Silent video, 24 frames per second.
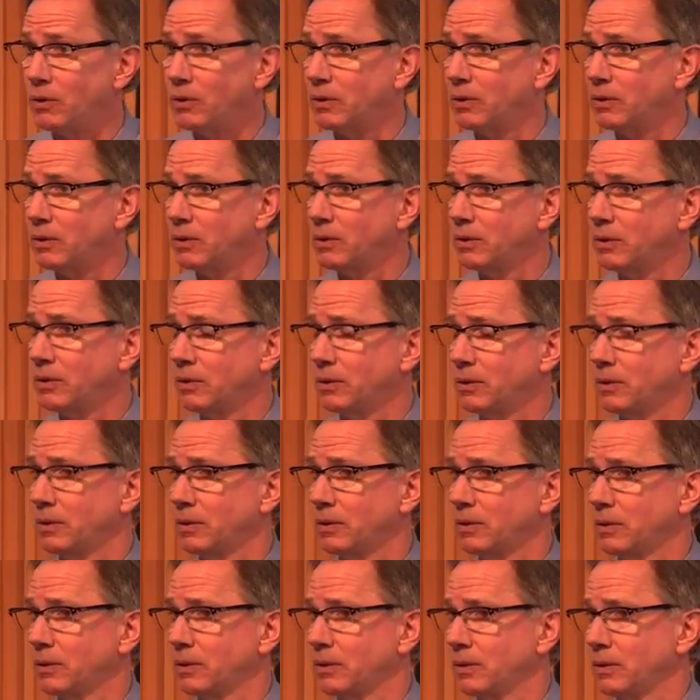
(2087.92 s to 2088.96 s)

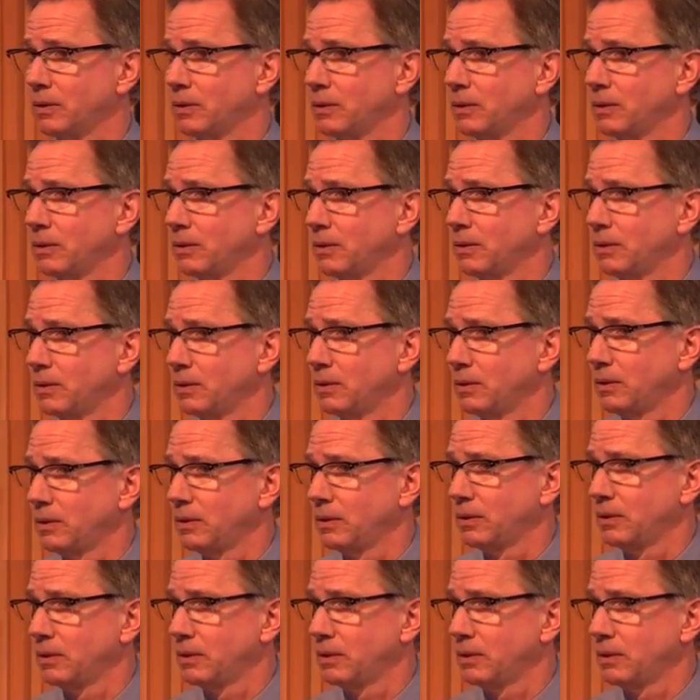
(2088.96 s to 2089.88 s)
Nothing is said.